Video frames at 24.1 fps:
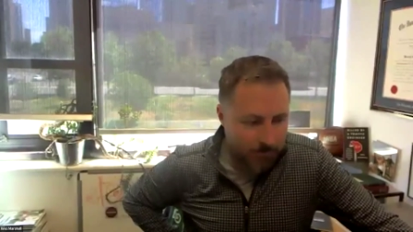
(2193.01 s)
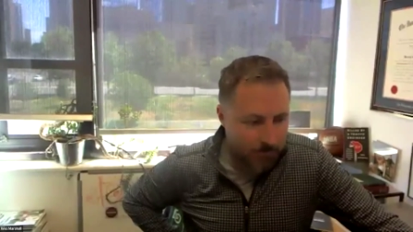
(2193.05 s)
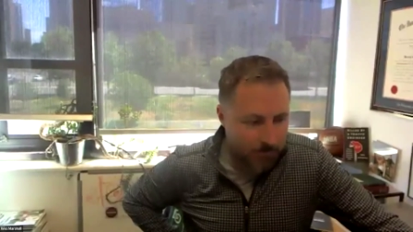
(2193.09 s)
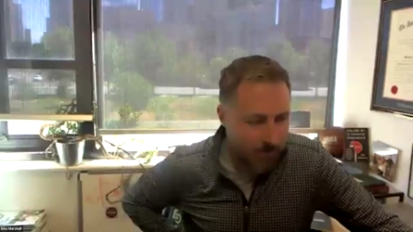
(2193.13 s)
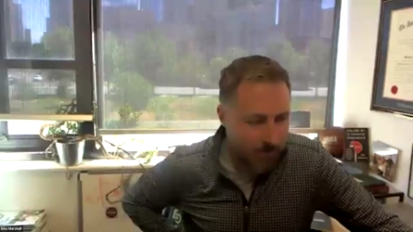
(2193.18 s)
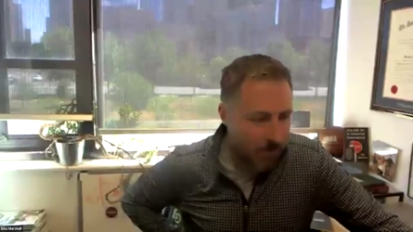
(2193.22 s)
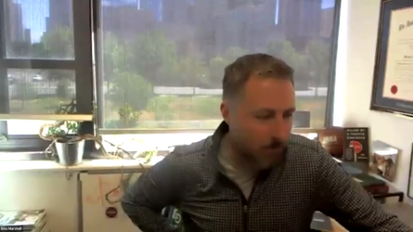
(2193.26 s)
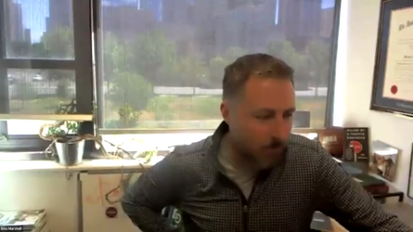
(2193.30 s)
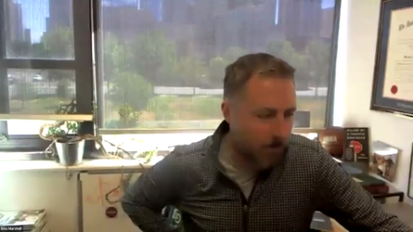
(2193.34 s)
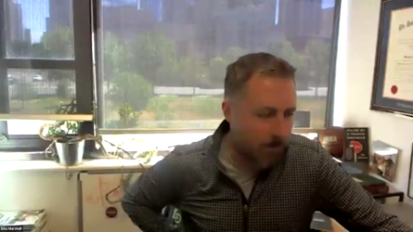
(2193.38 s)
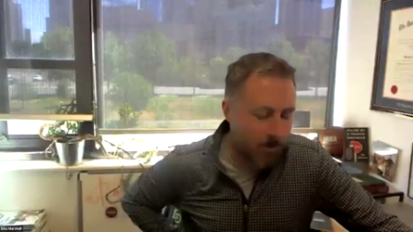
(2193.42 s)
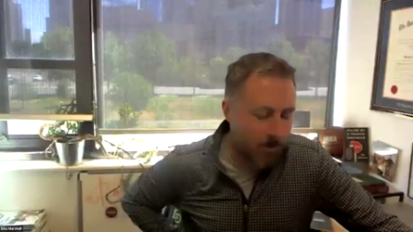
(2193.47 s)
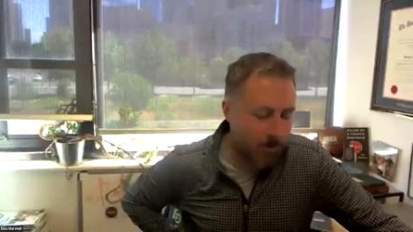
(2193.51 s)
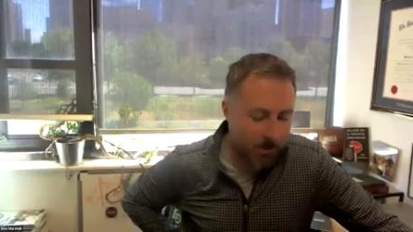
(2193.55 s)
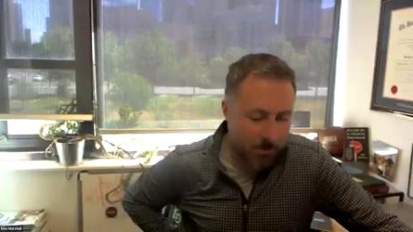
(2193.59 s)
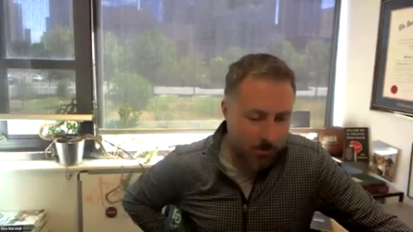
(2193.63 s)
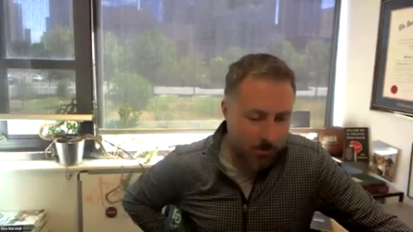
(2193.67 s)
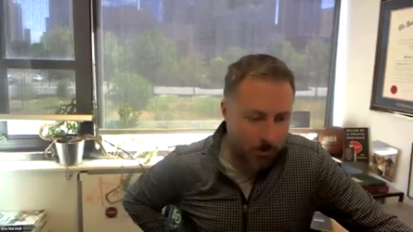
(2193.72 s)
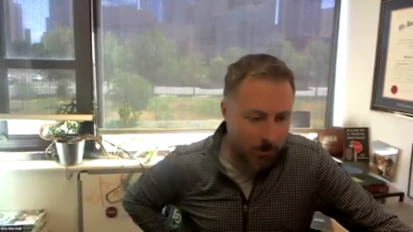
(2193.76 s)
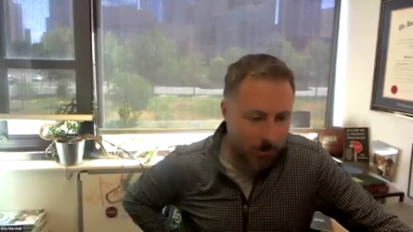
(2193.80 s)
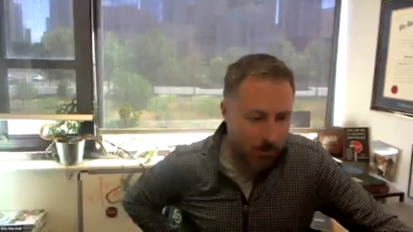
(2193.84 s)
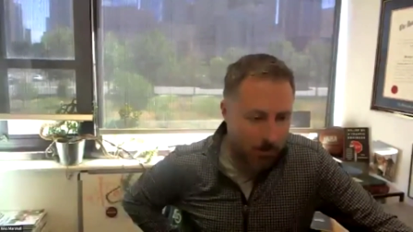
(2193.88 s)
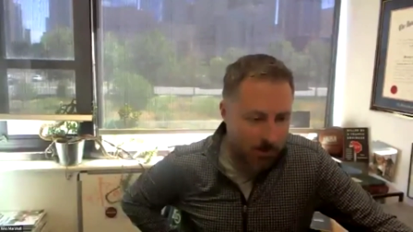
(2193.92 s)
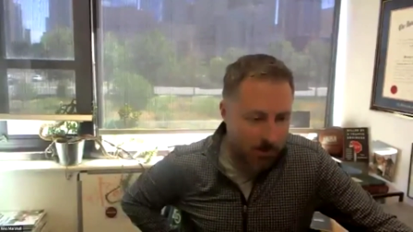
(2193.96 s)
nearly as
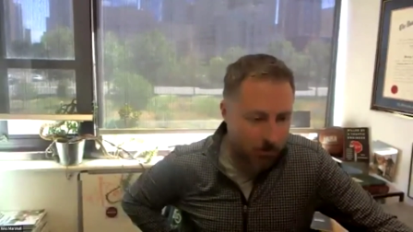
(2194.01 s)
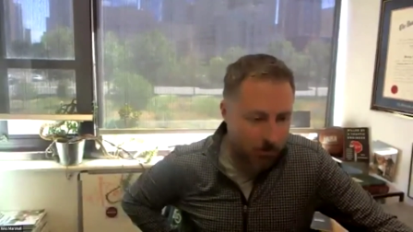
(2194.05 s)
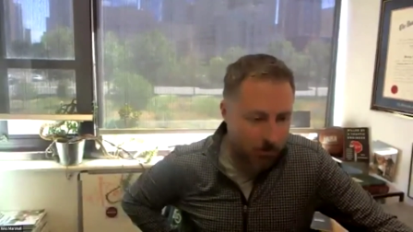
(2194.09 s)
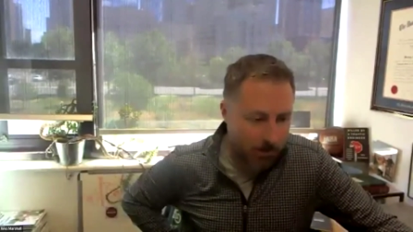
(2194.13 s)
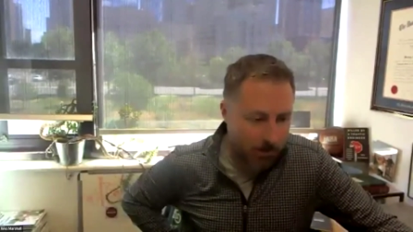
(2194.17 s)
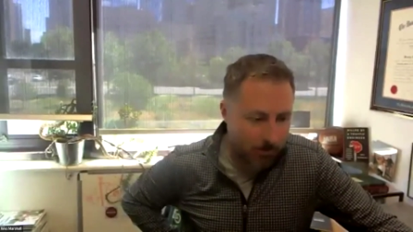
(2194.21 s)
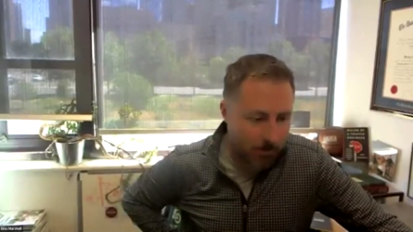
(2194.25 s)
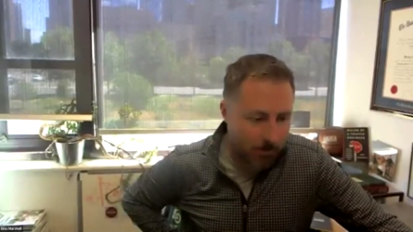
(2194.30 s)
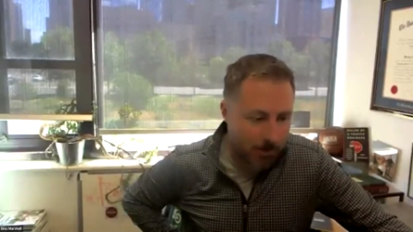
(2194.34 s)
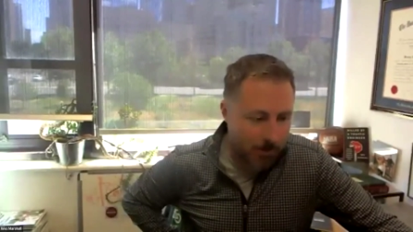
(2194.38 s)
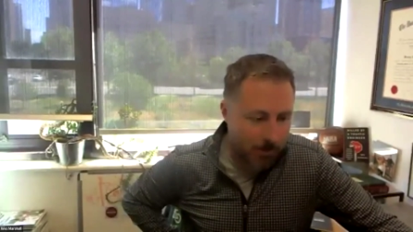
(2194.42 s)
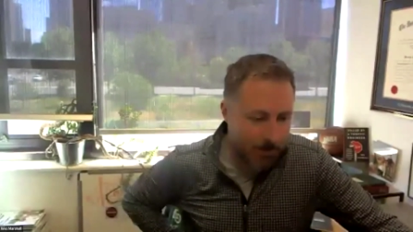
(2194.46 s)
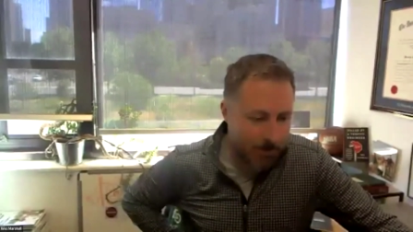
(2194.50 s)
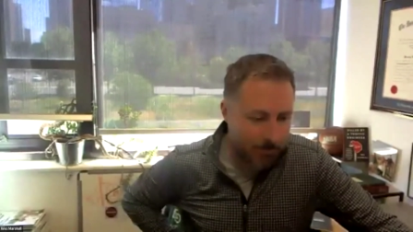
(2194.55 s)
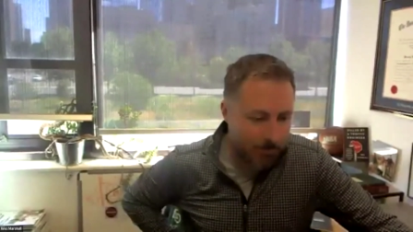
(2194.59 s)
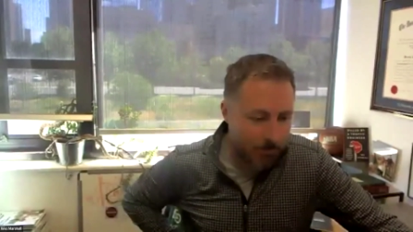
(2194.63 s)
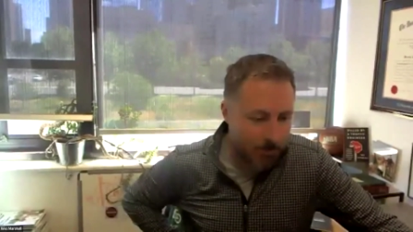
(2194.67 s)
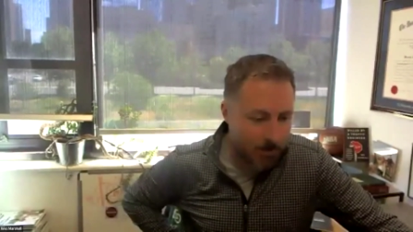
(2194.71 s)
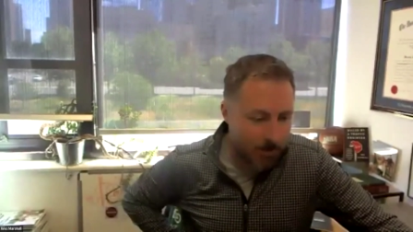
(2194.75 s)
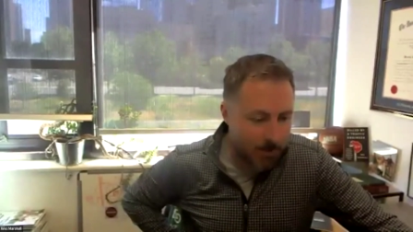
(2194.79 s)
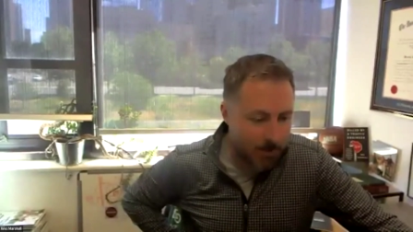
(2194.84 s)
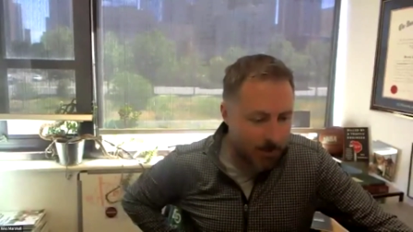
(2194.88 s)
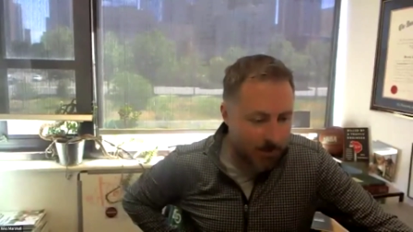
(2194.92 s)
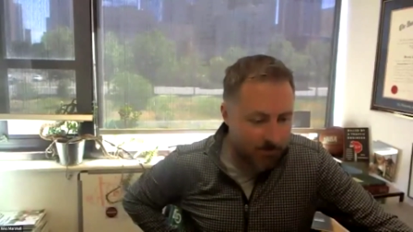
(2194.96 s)
strong as we were led to
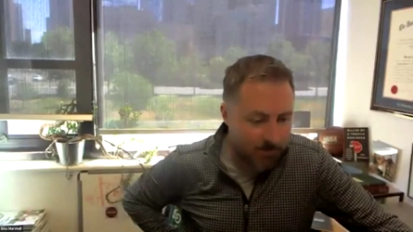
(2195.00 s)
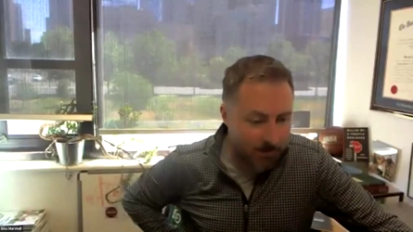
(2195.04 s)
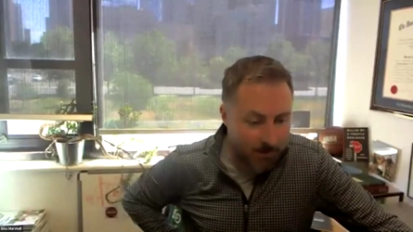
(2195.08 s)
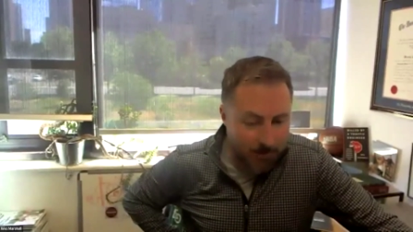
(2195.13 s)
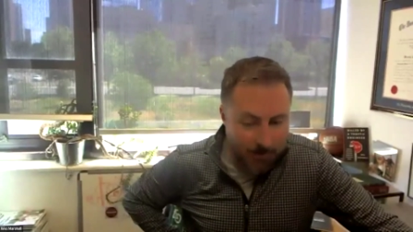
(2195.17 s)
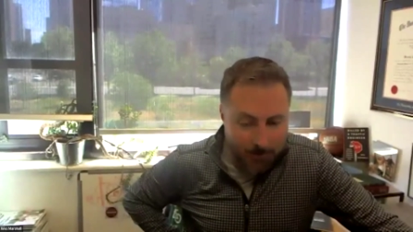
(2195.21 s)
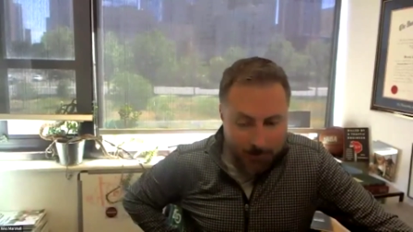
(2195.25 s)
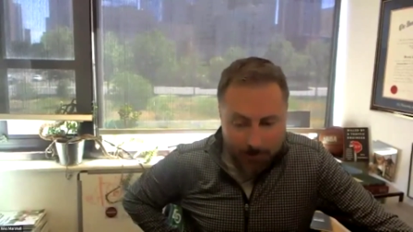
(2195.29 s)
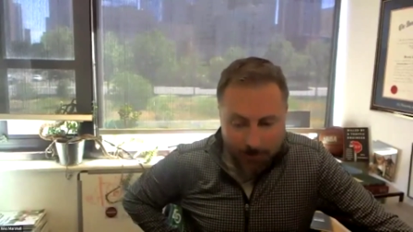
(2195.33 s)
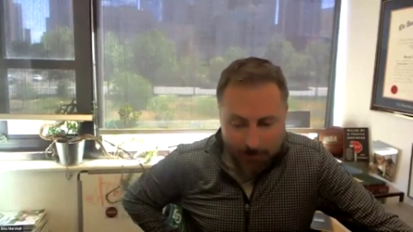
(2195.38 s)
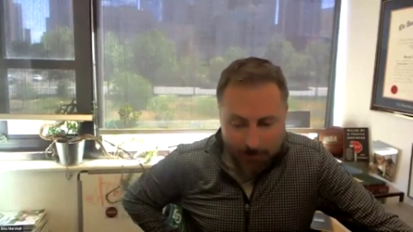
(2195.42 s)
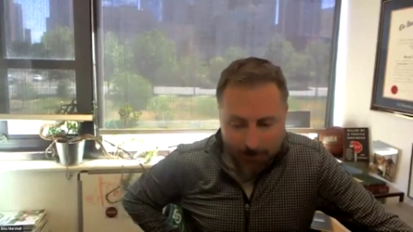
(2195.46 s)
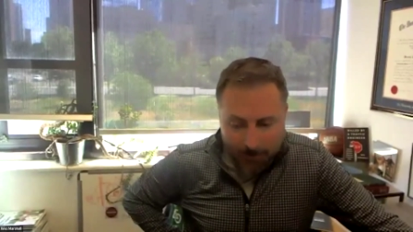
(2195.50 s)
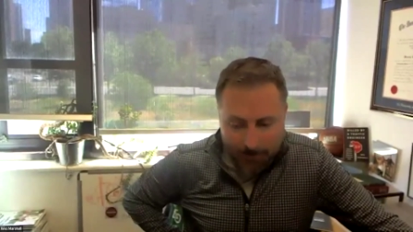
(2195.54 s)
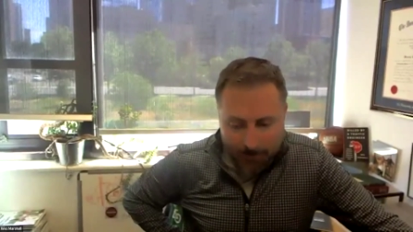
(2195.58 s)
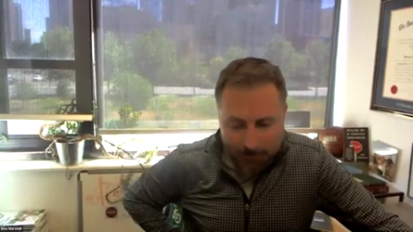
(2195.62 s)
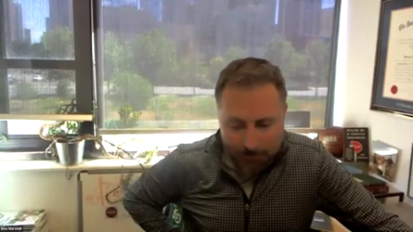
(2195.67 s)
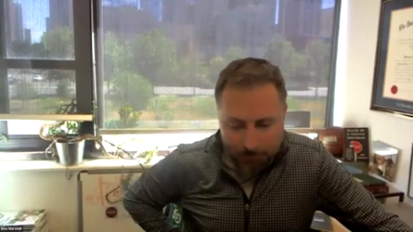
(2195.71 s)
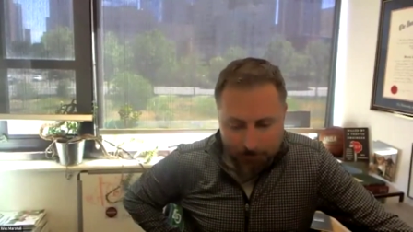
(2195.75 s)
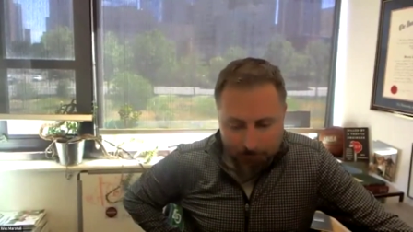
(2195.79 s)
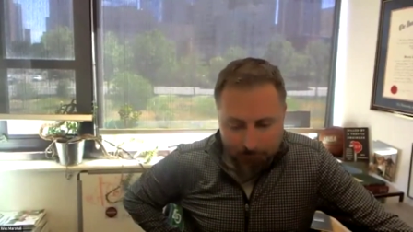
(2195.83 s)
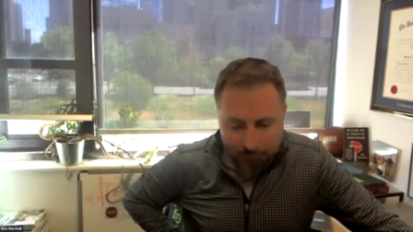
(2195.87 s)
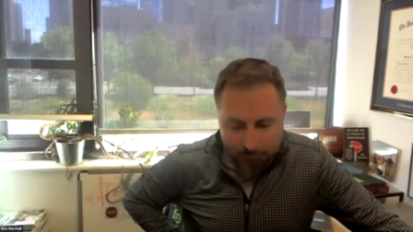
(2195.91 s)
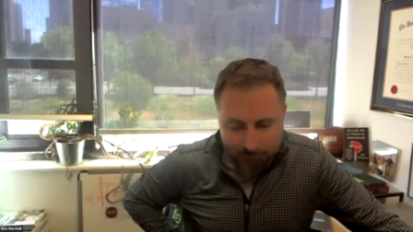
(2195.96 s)
believe.
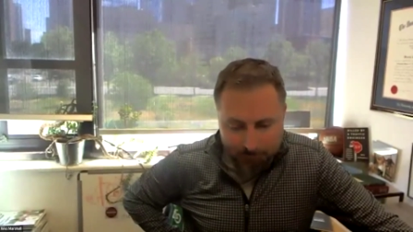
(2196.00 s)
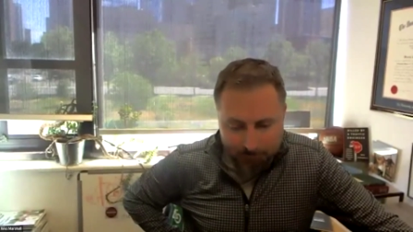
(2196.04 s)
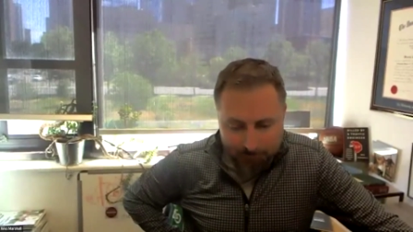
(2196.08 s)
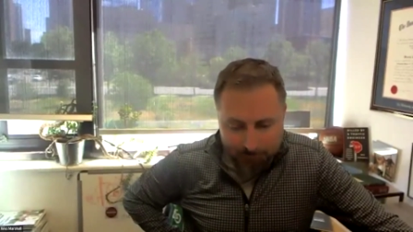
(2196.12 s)
Um,